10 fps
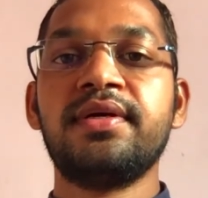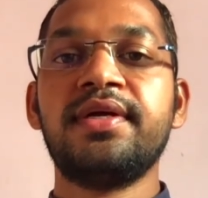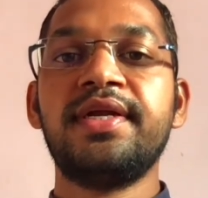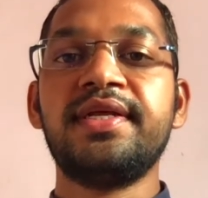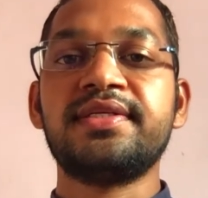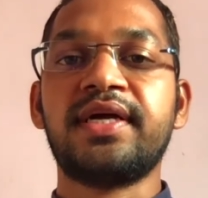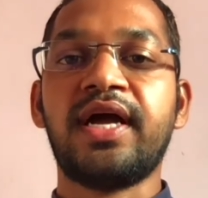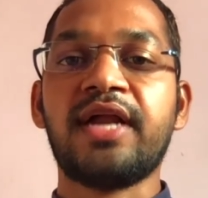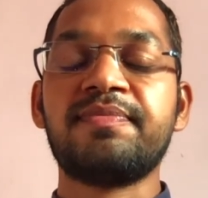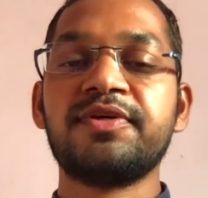It is a
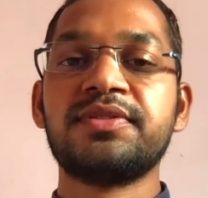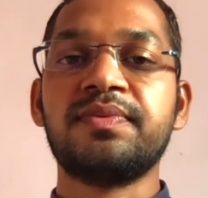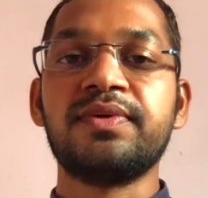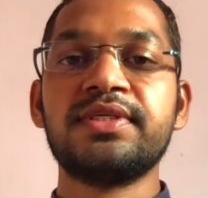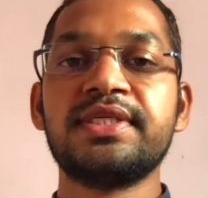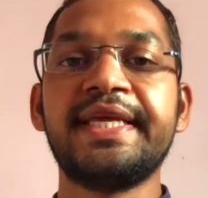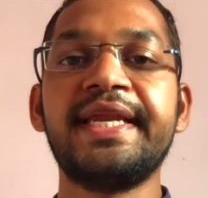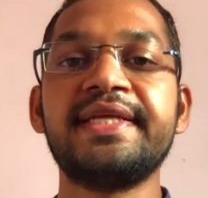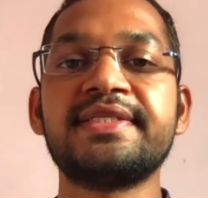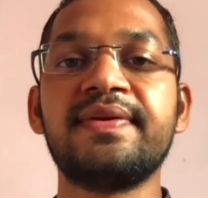corpus pose. It
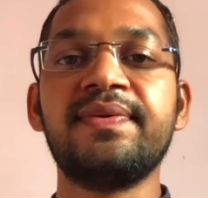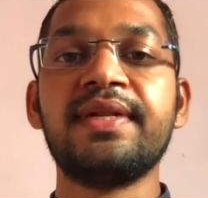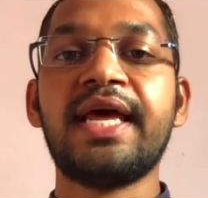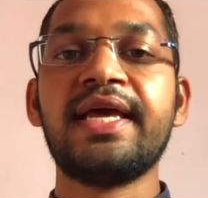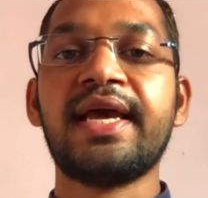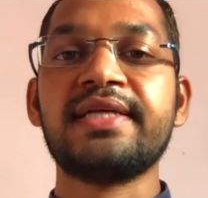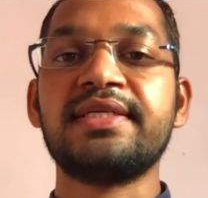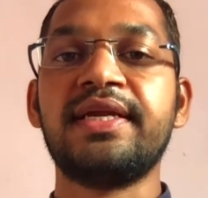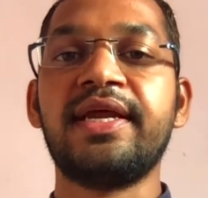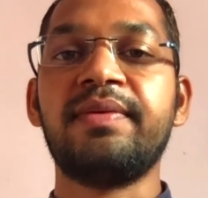is a look like as a
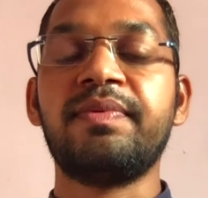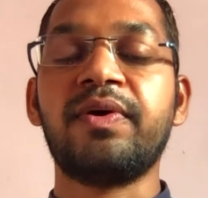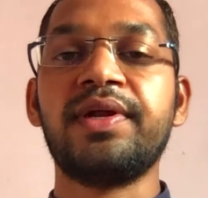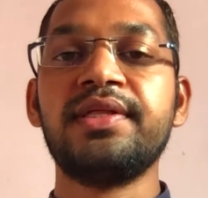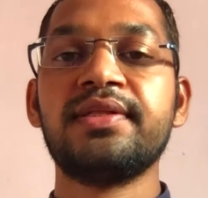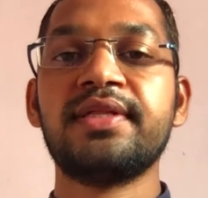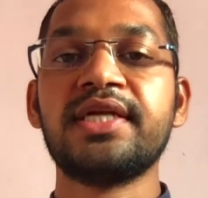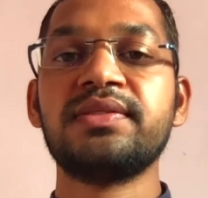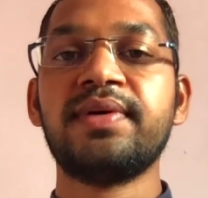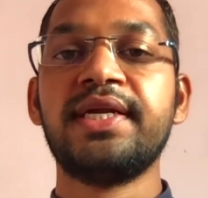dead body.
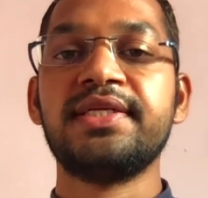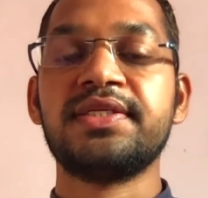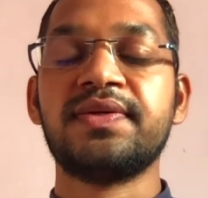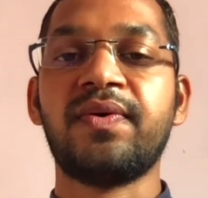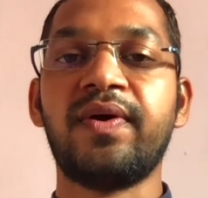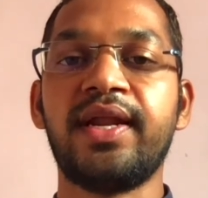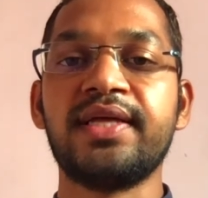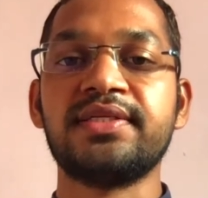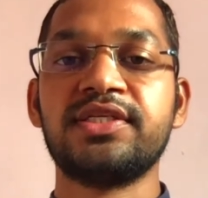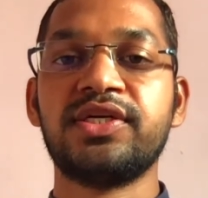That's why it is called
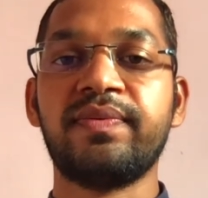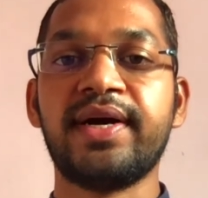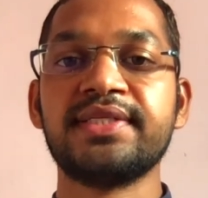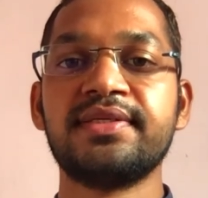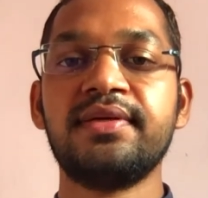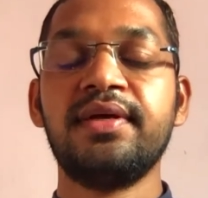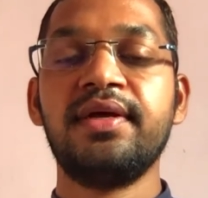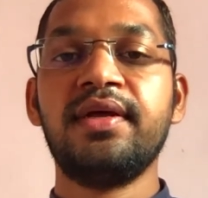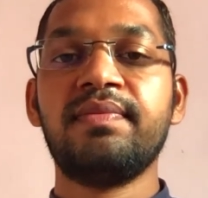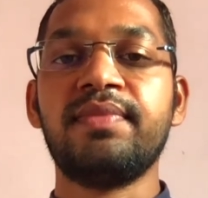as Shavasana.
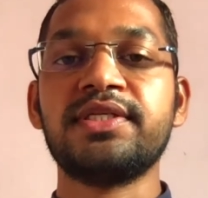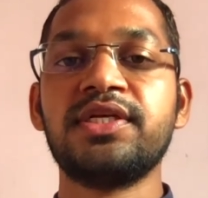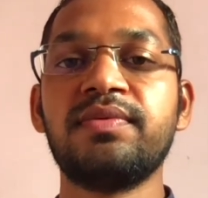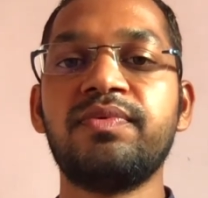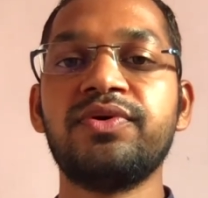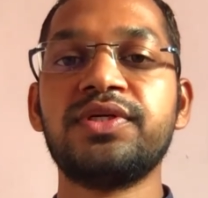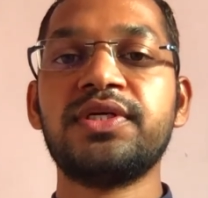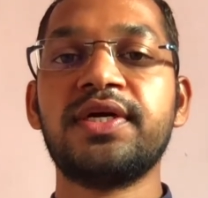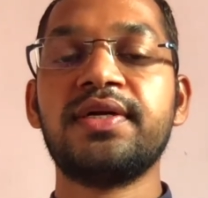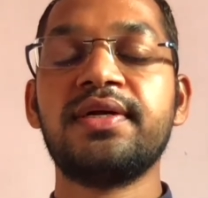Basic
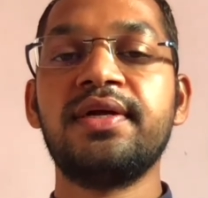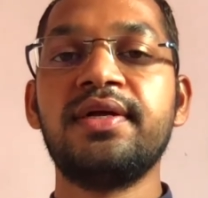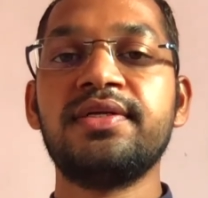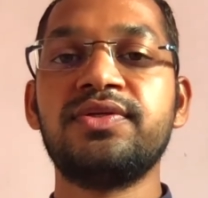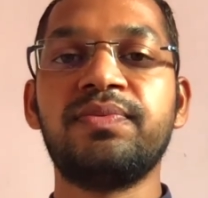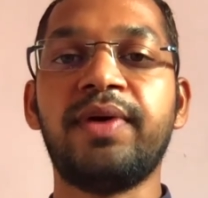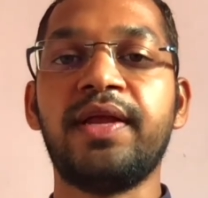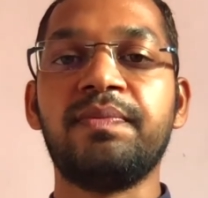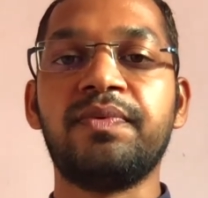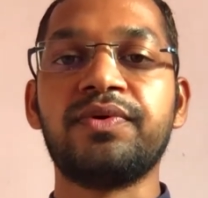posture,
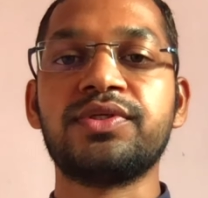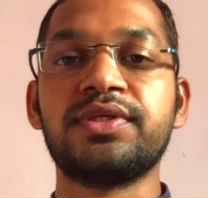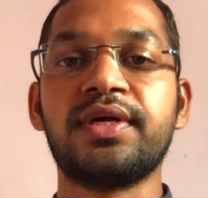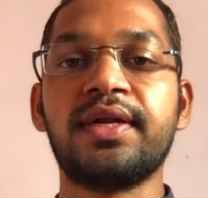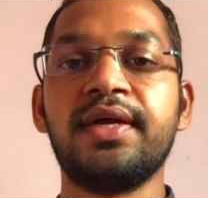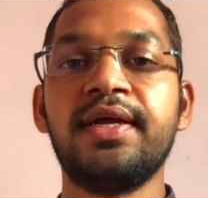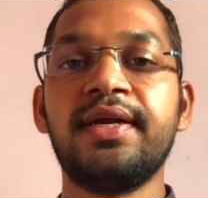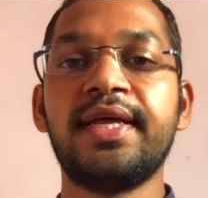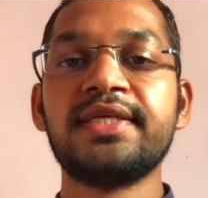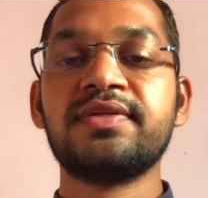supine posture.
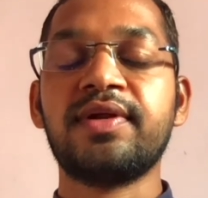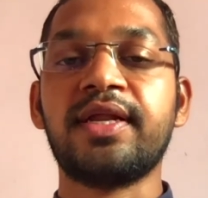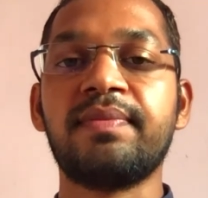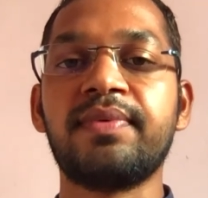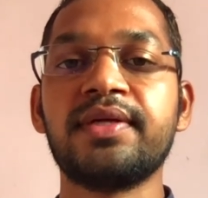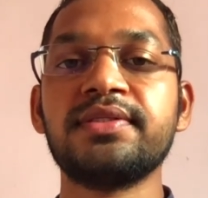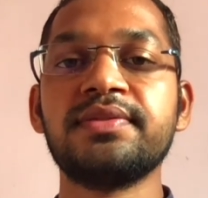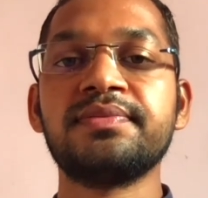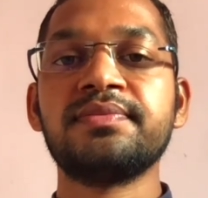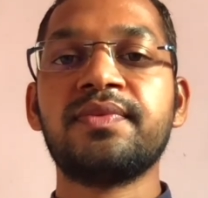Textual reference
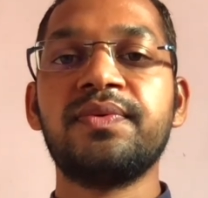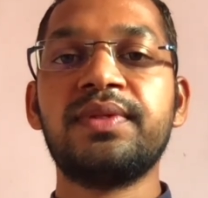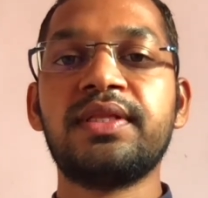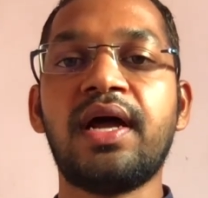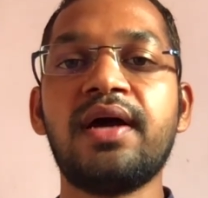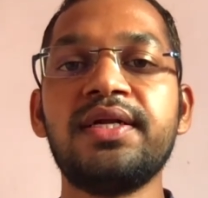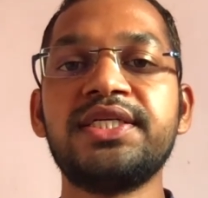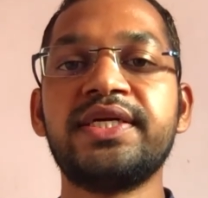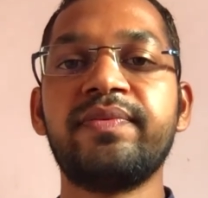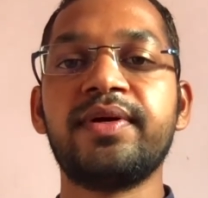Uttana
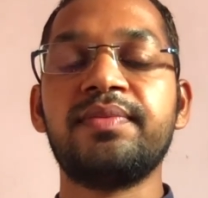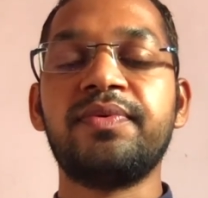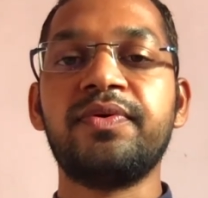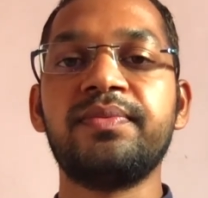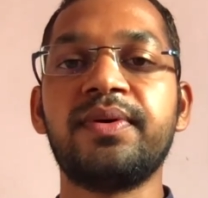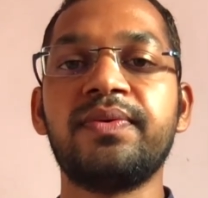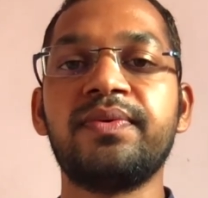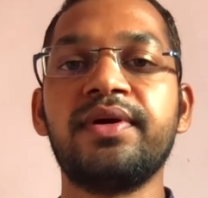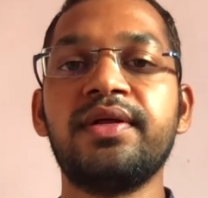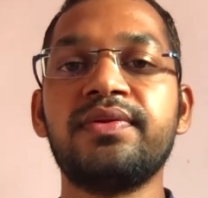Shavad Bhumau
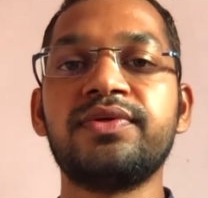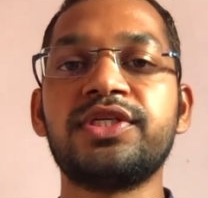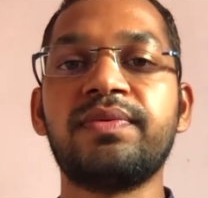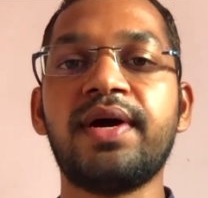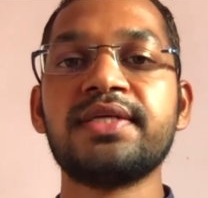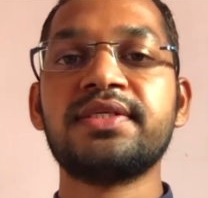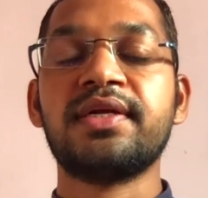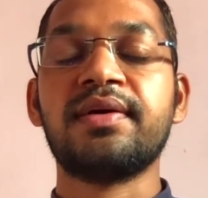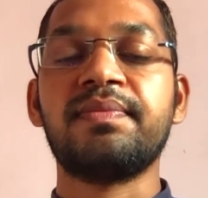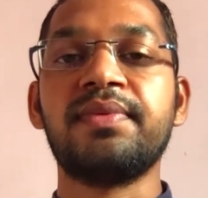to
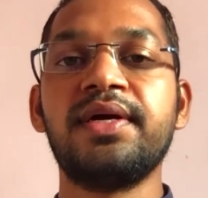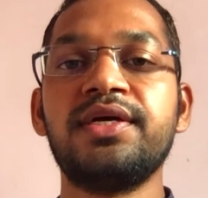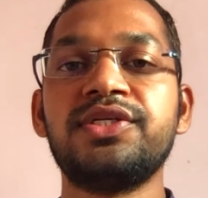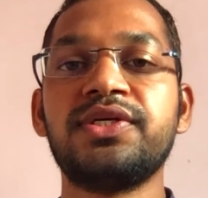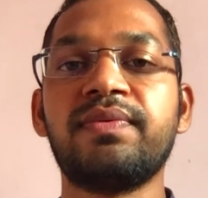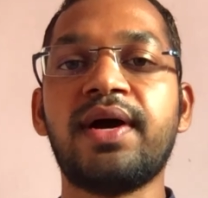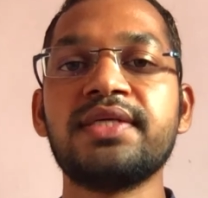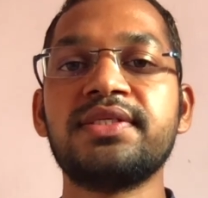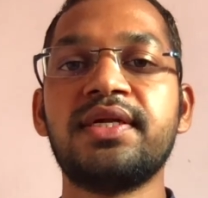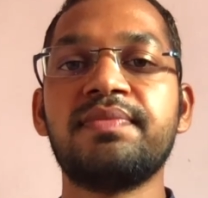Shavasanam,
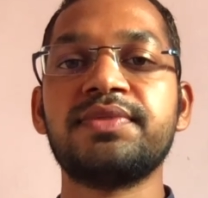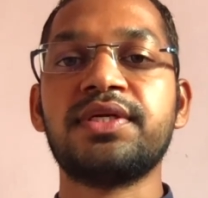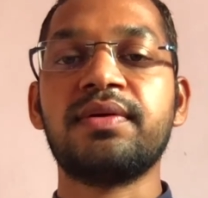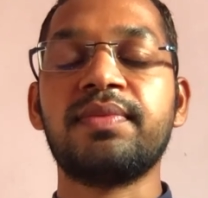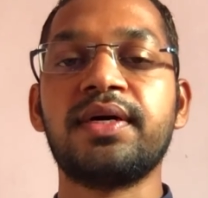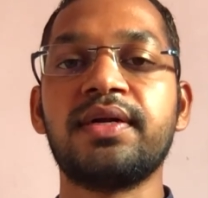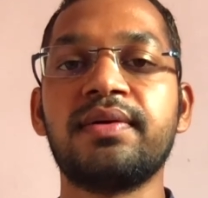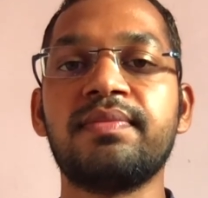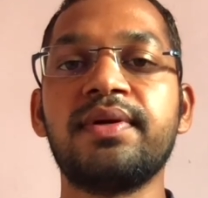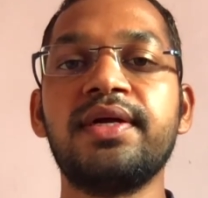Shavasanam
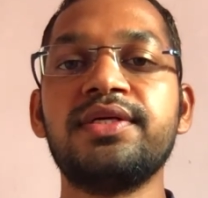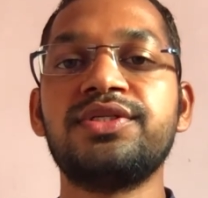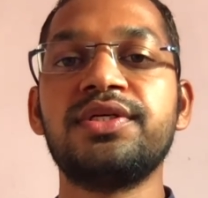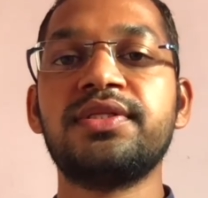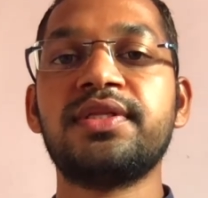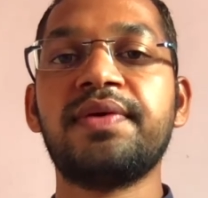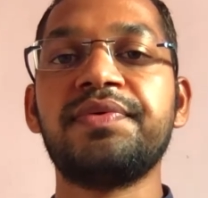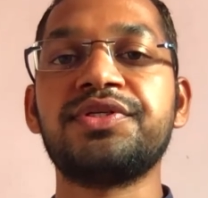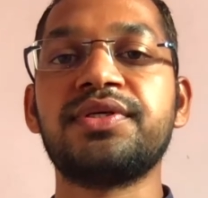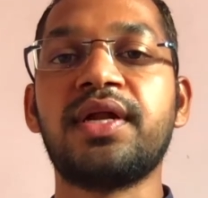Shramaharam, Chitta
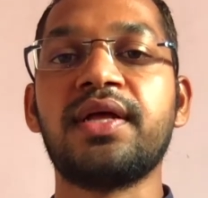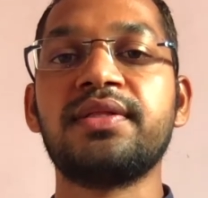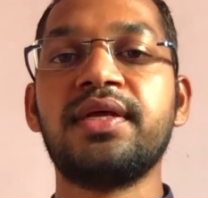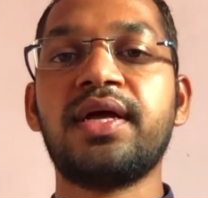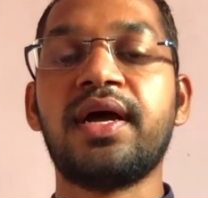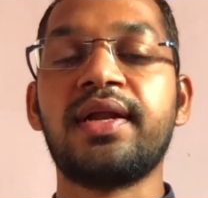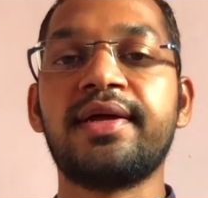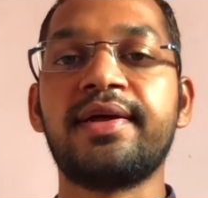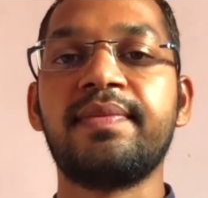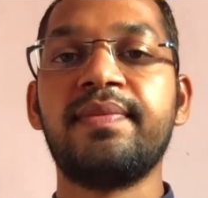Vishranti Karaka.